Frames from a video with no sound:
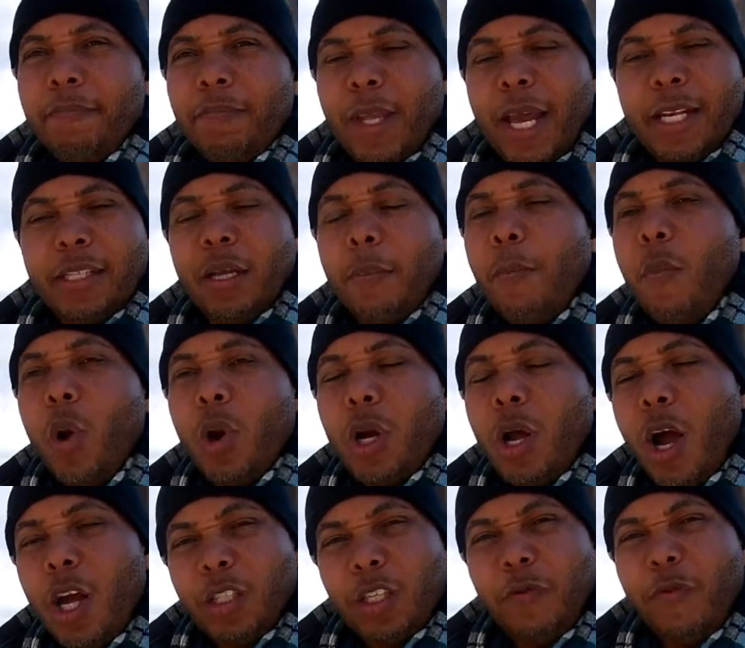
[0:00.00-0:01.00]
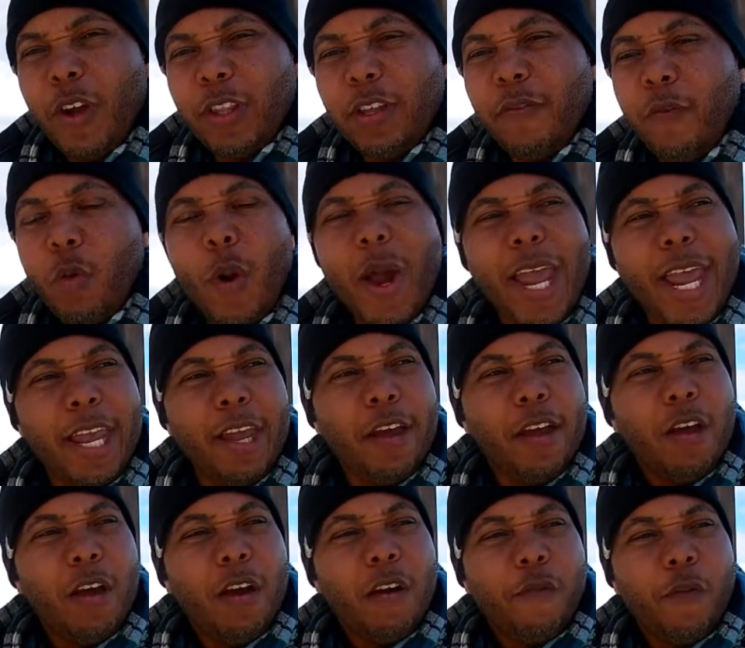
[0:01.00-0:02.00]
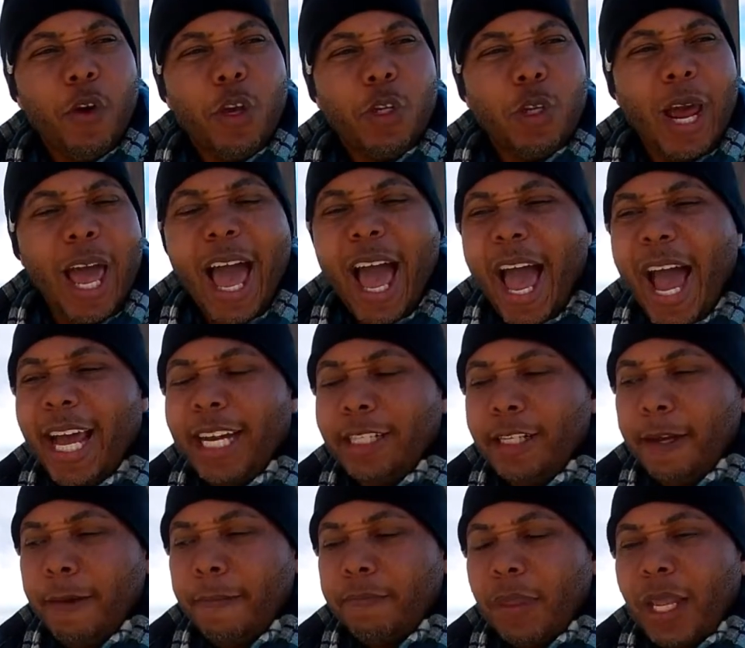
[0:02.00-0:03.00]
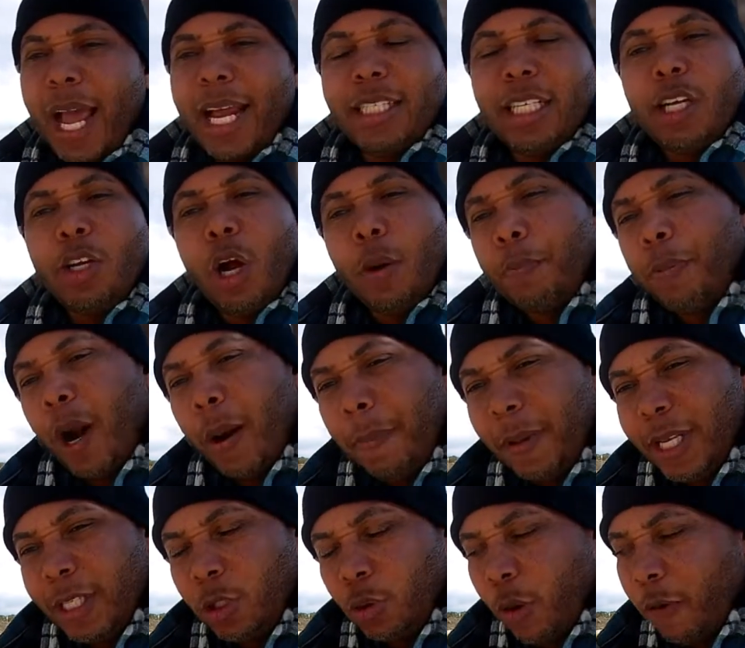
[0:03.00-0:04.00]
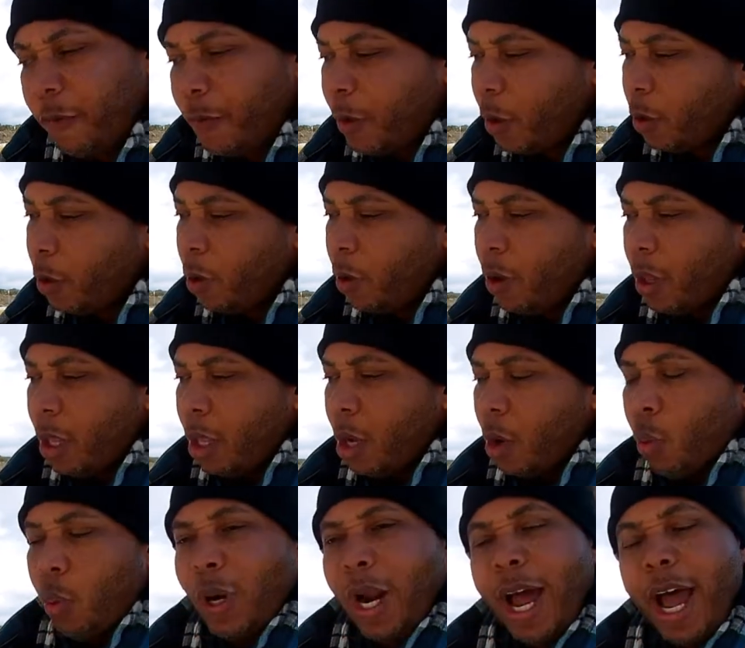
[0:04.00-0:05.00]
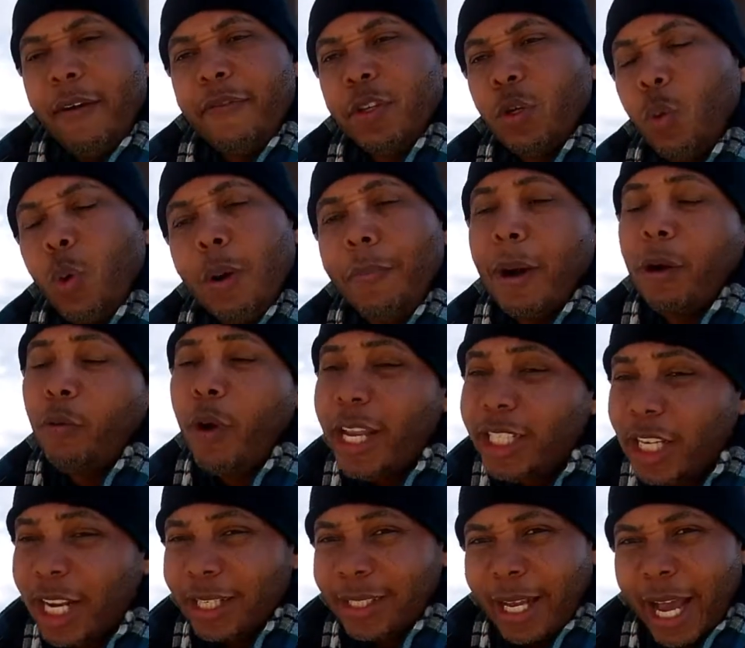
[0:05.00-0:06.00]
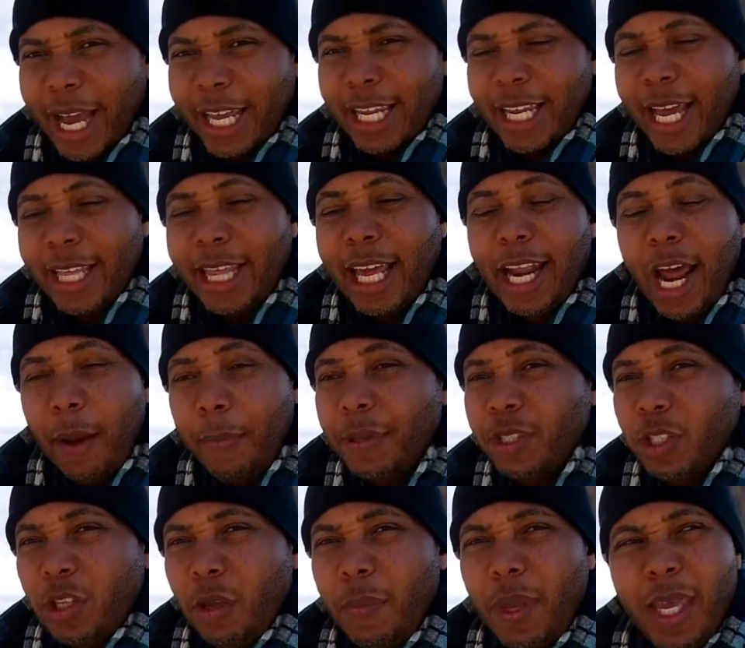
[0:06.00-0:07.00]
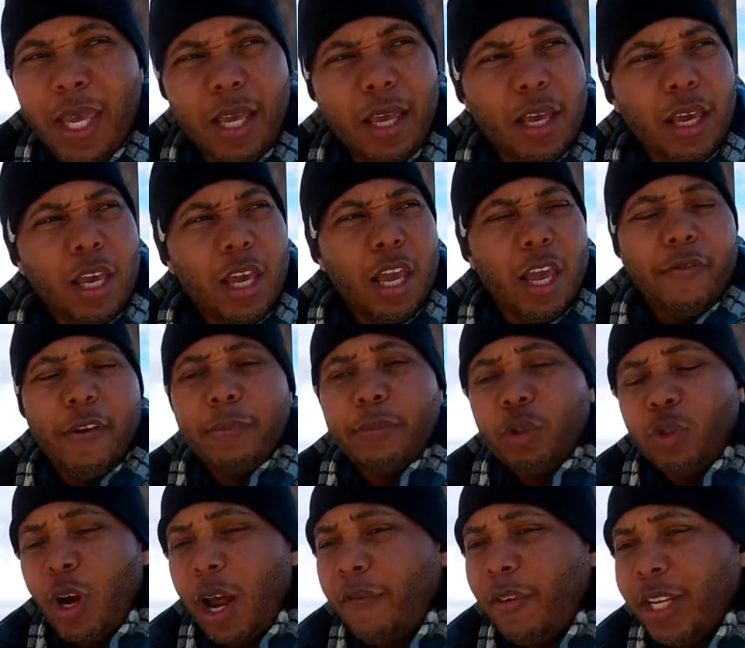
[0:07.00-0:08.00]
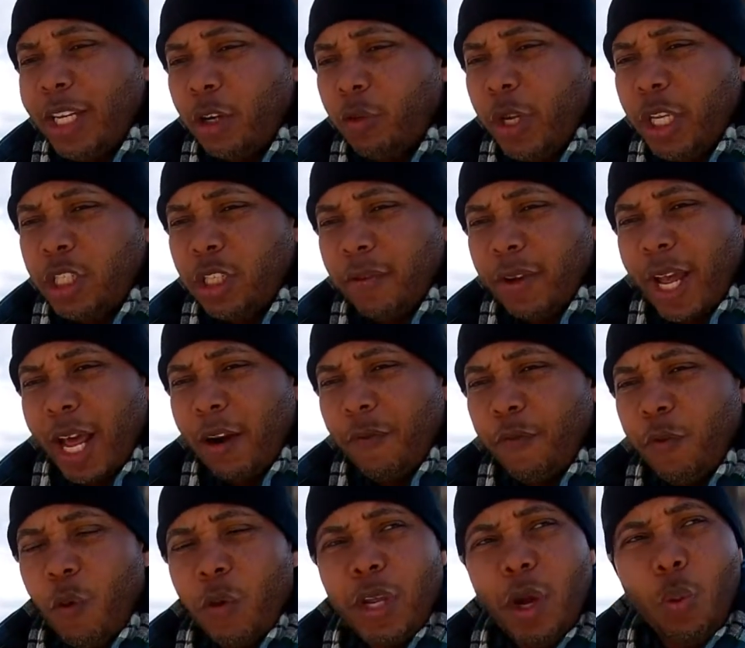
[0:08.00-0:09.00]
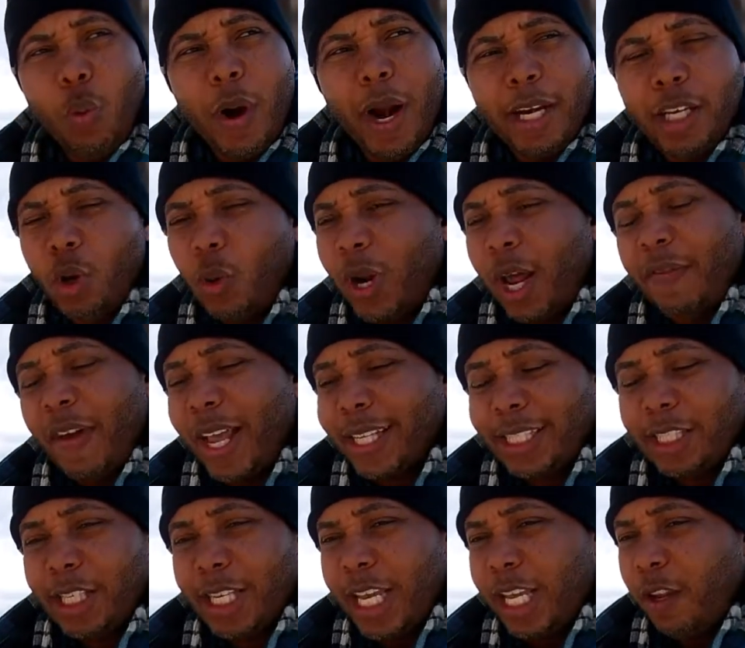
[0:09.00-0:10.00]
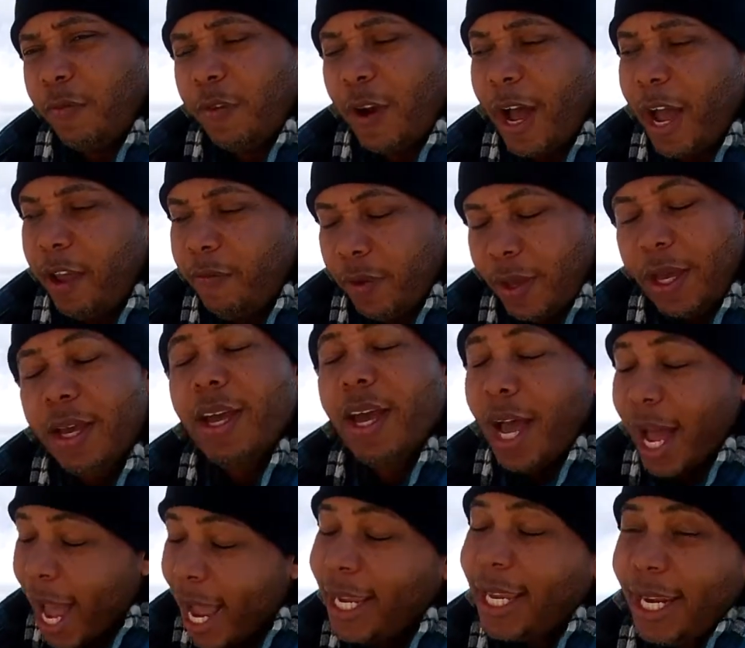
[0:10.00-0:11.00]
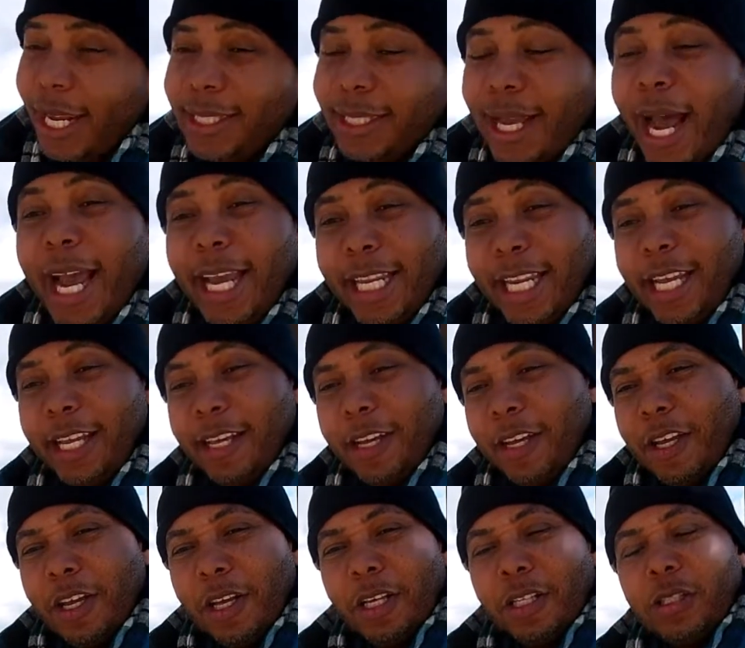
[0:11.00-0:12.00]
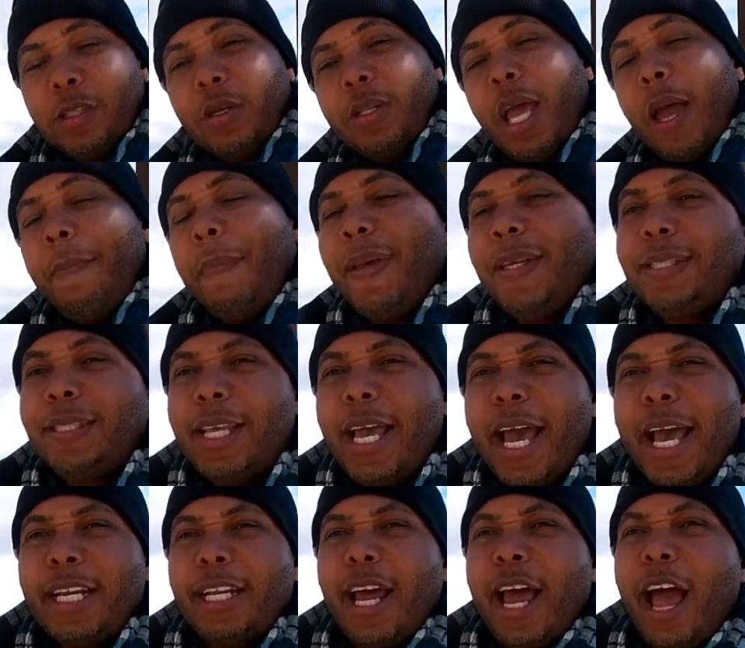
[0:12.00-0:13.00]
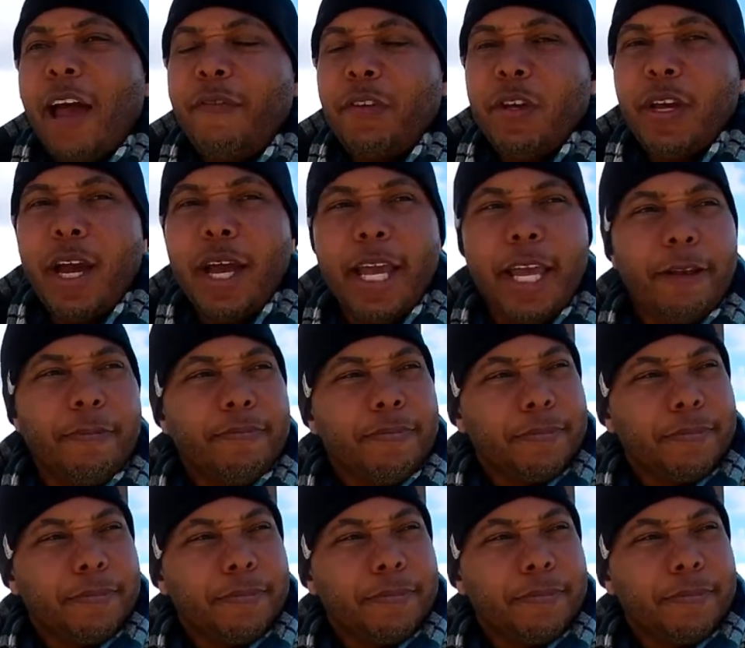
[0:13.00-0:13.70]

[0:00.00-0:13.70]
And it's a more cost effective way for you to add anti-knock properties to a fuel without having to worry about range anxiety. And that happens to me if I'm traveling in a region of California where I don't have access to E85, I get anxiety. So that being said, having a